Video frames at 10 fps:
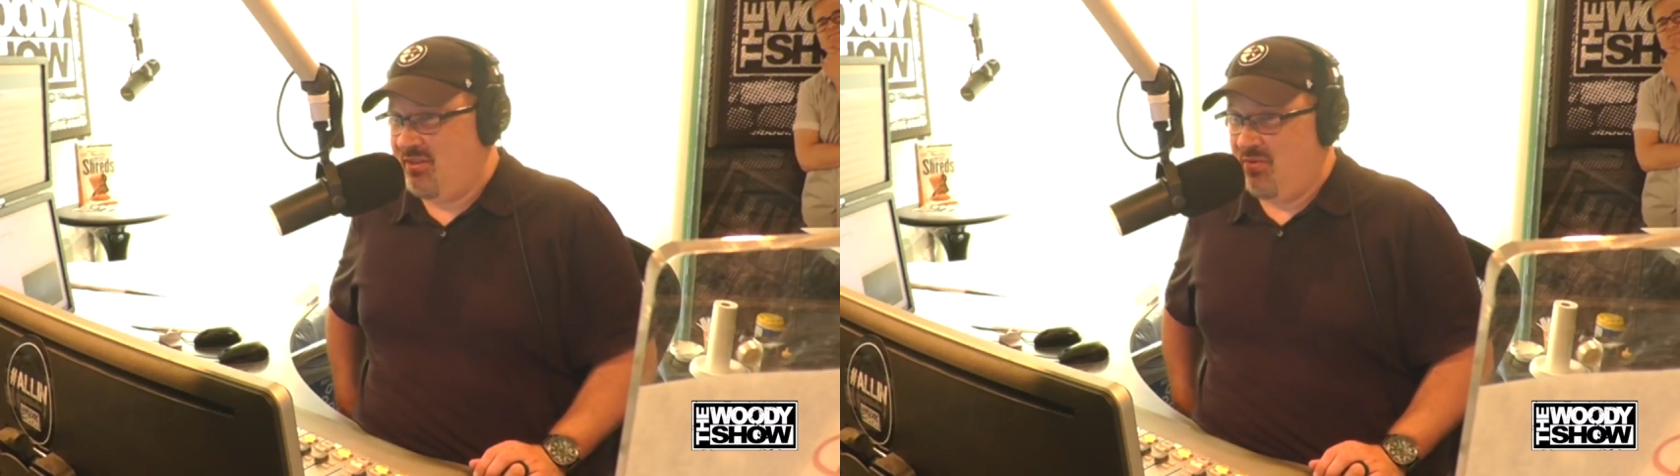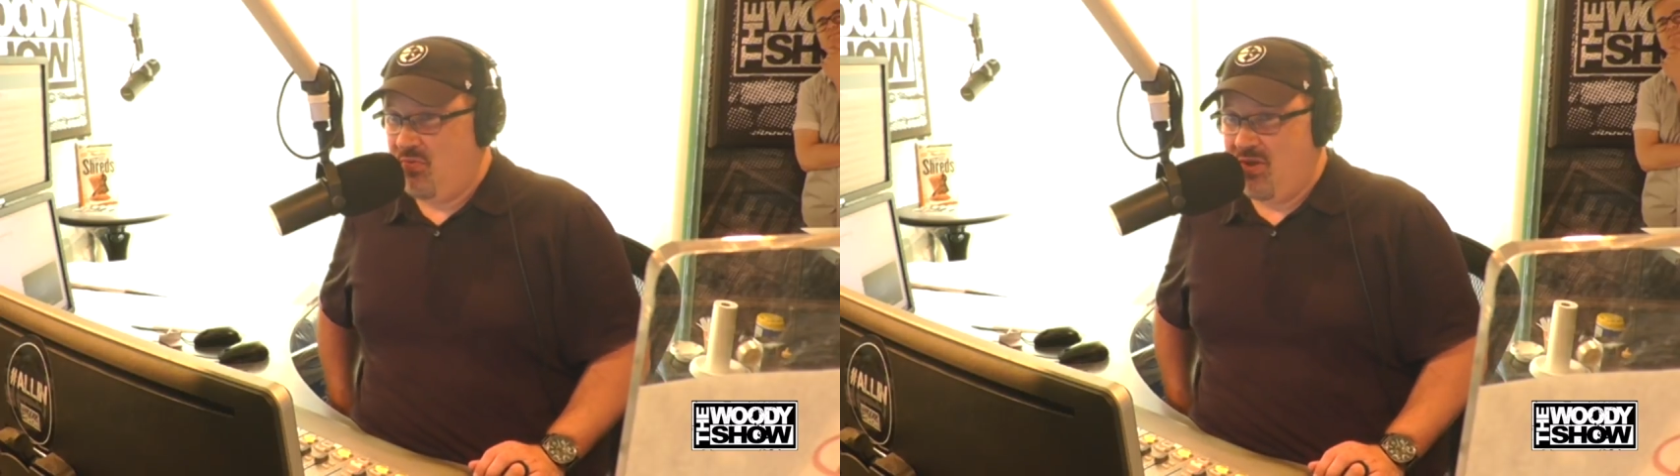
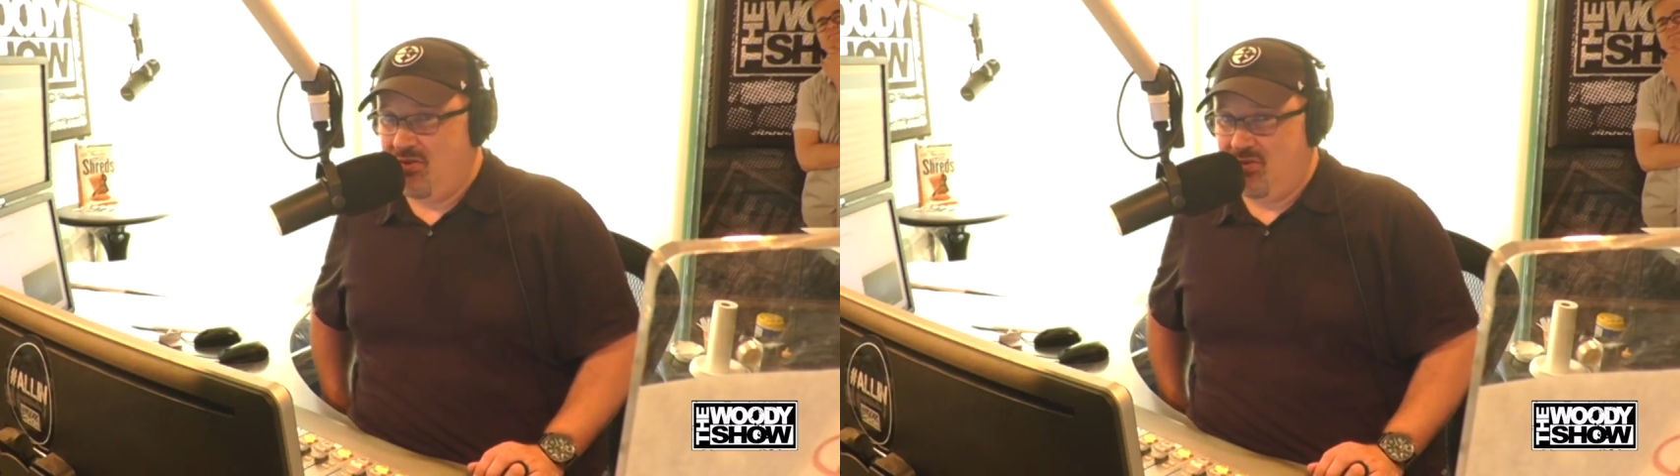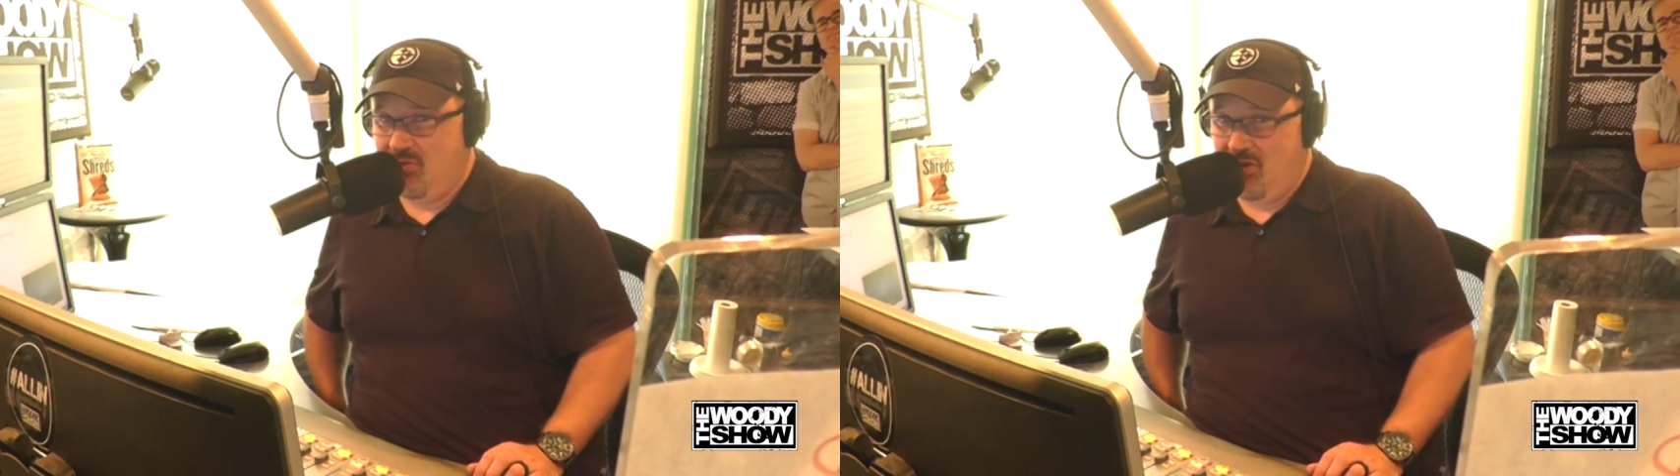like a
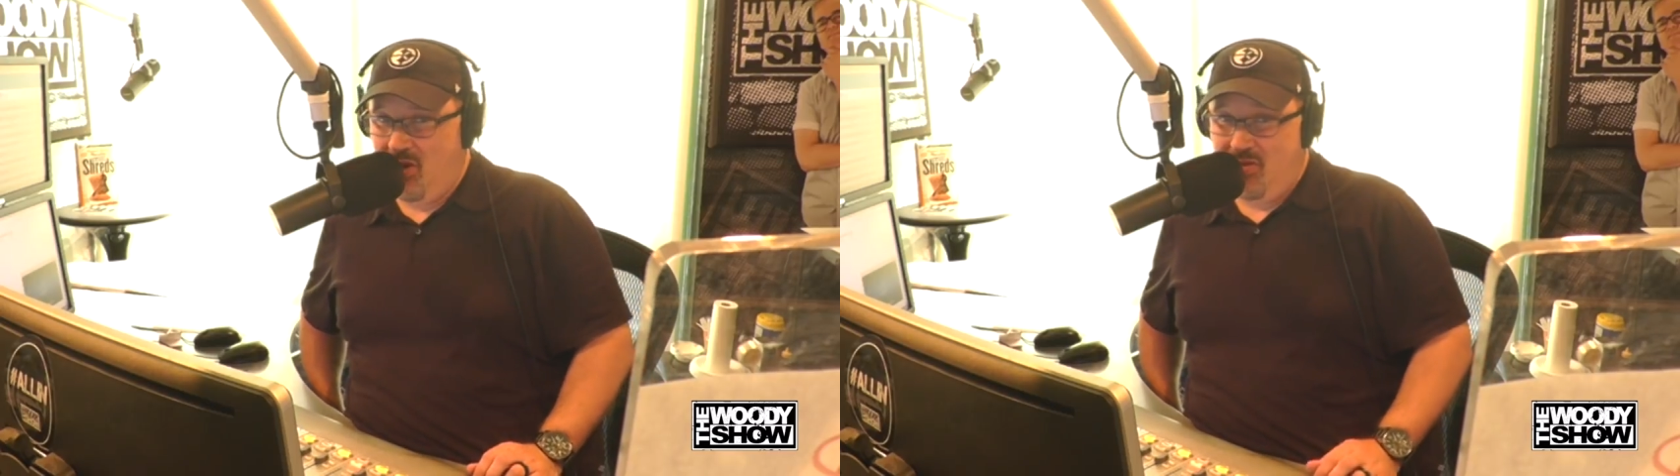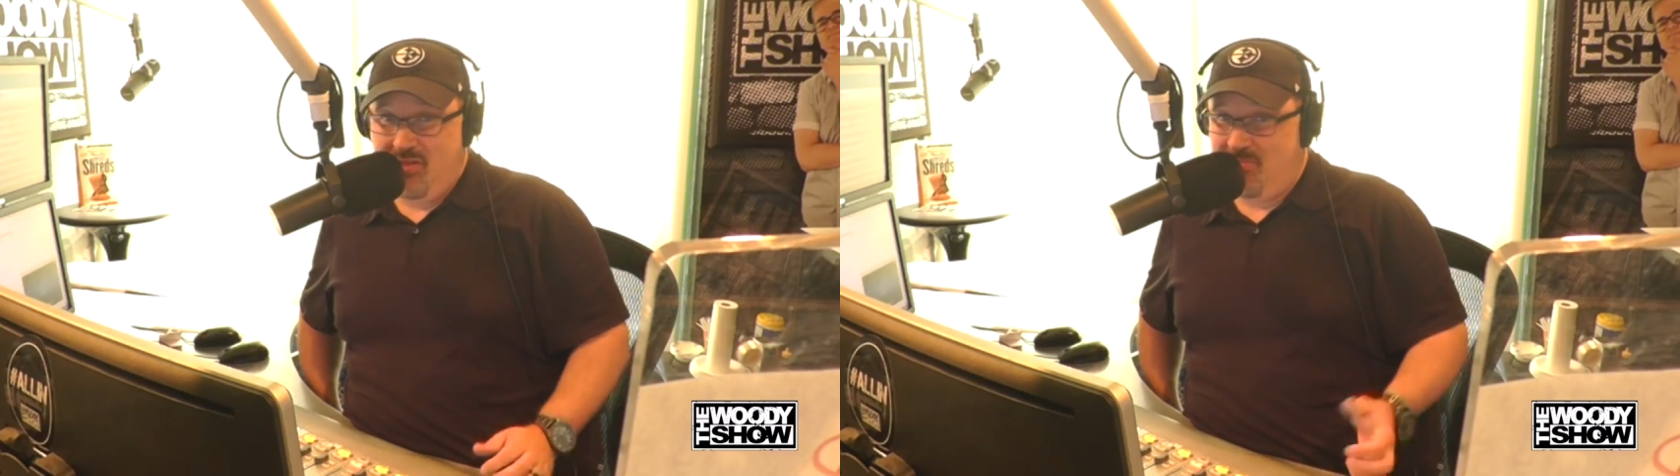week or two
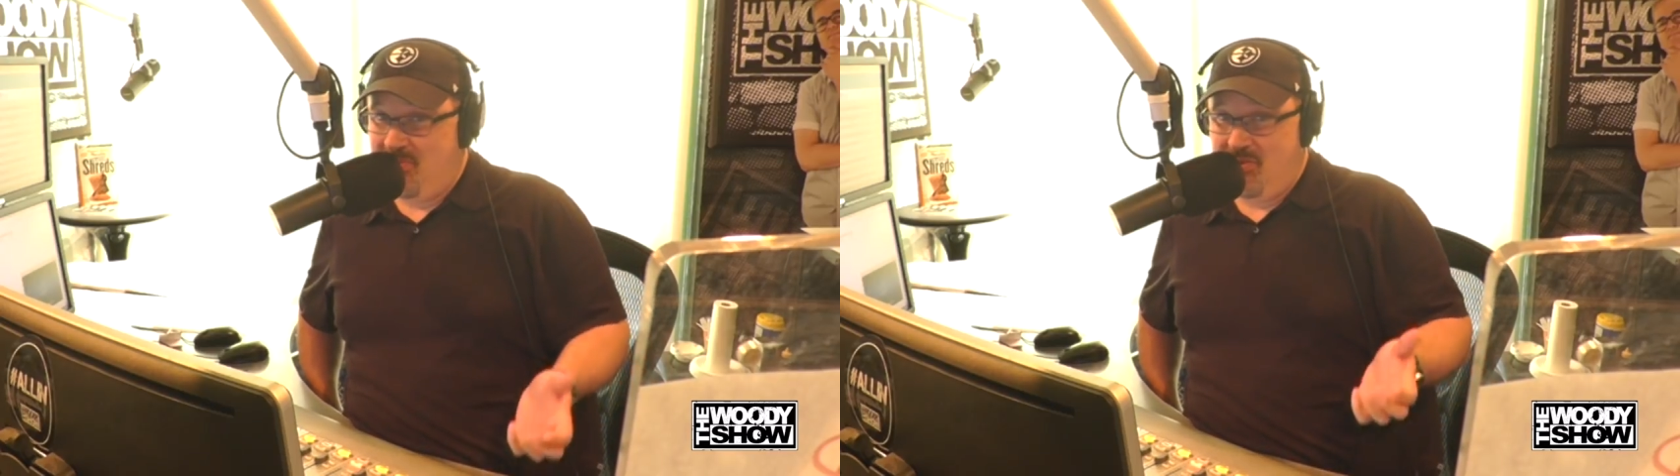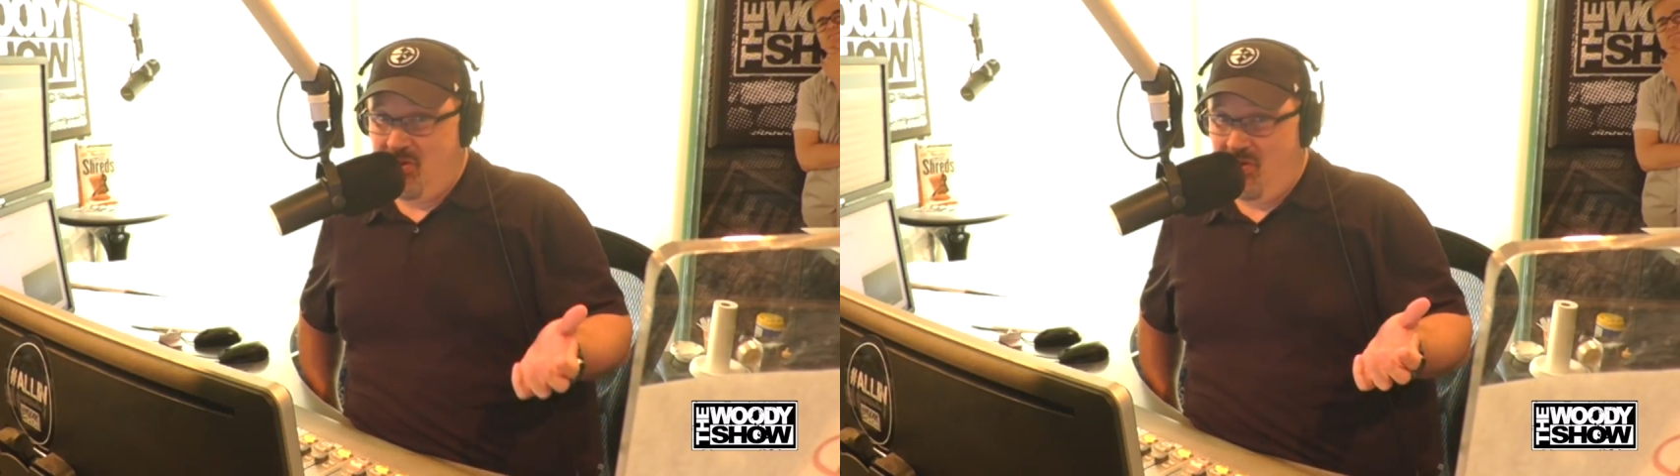ago, Ugh. and it's
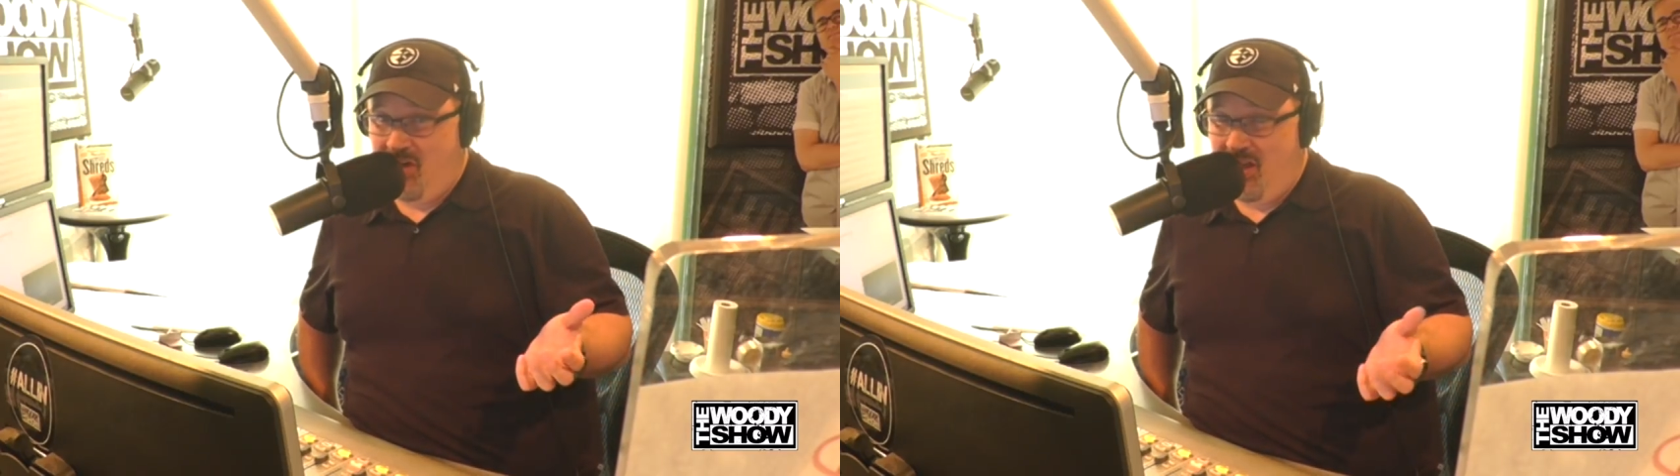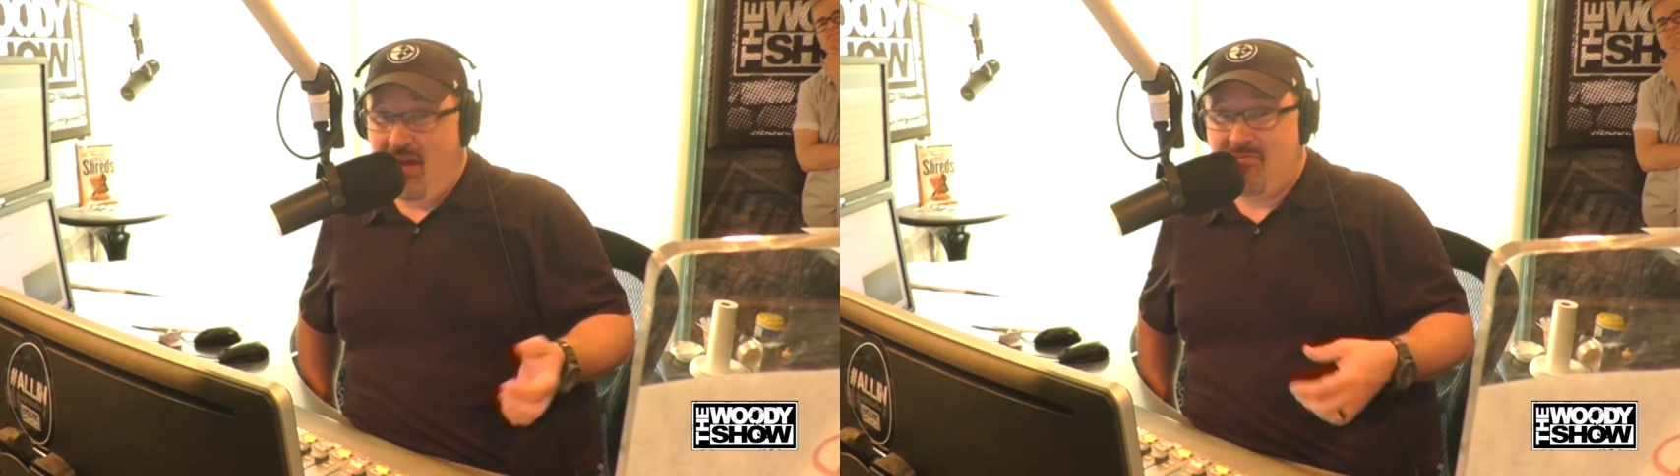been
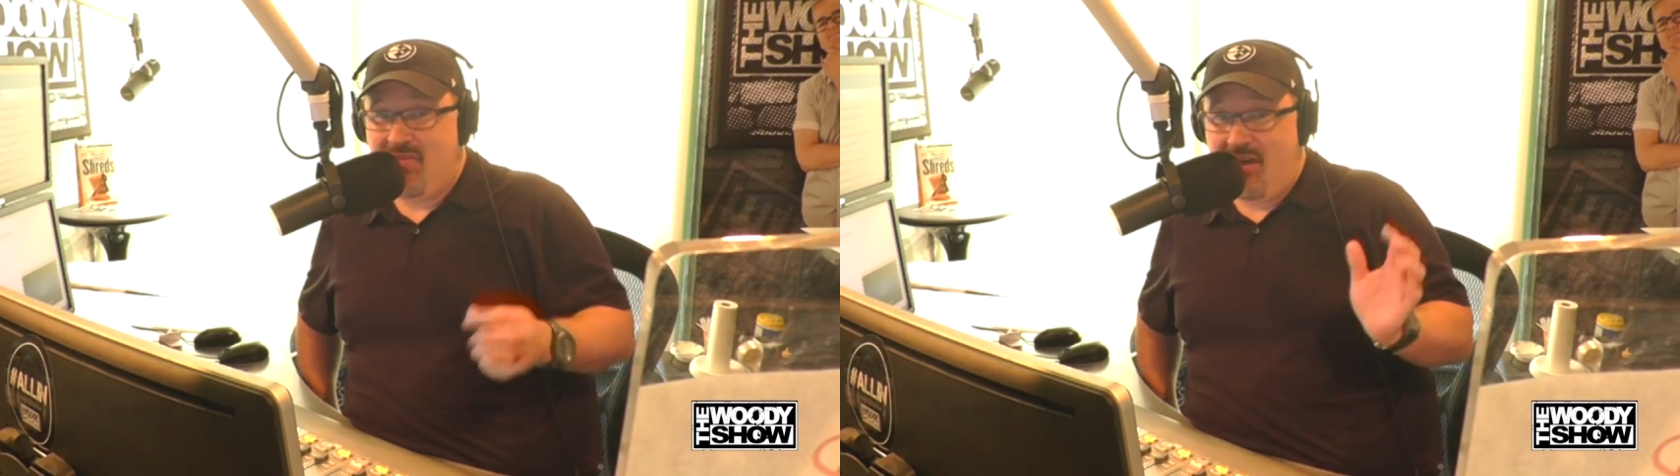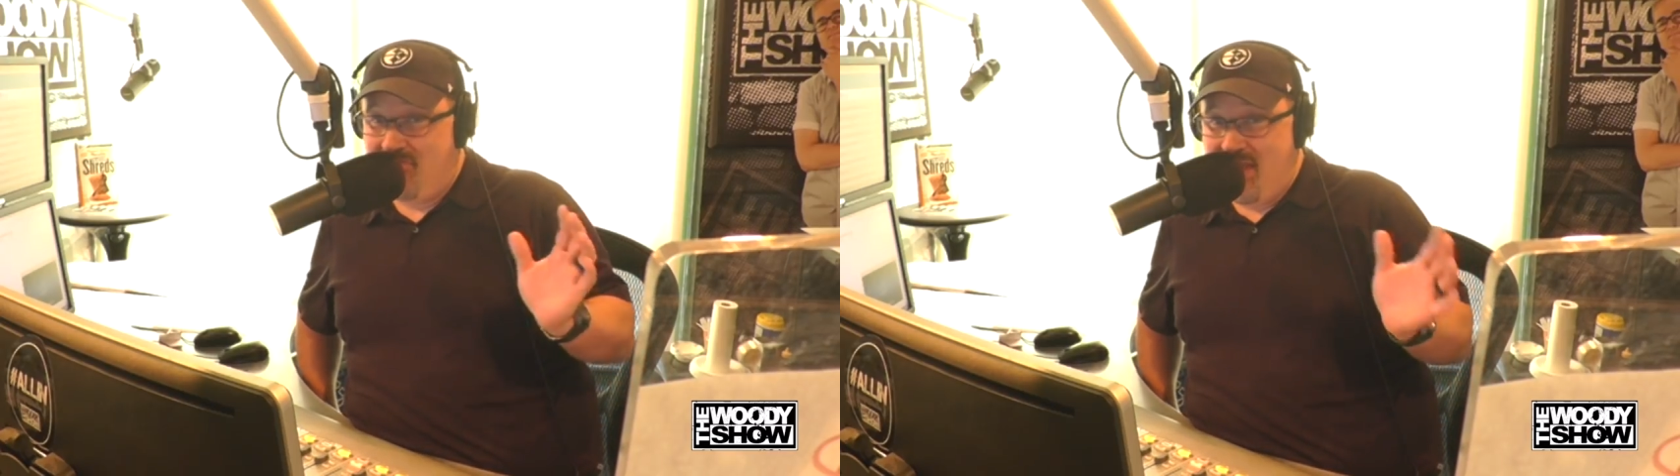going on.
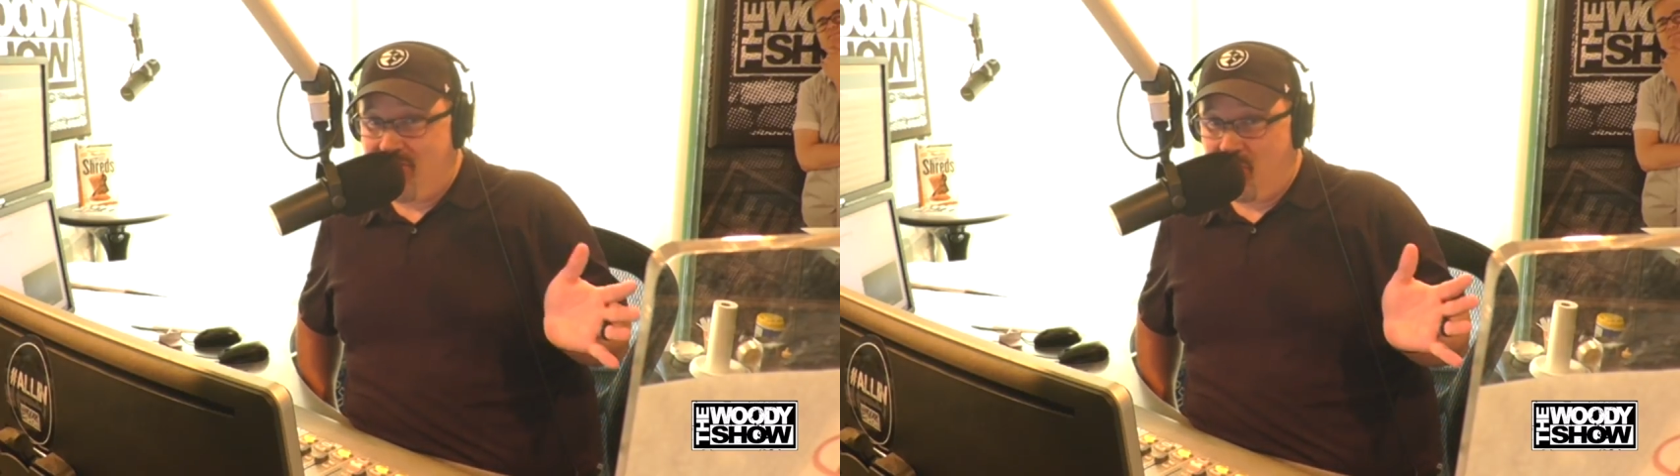I've I've never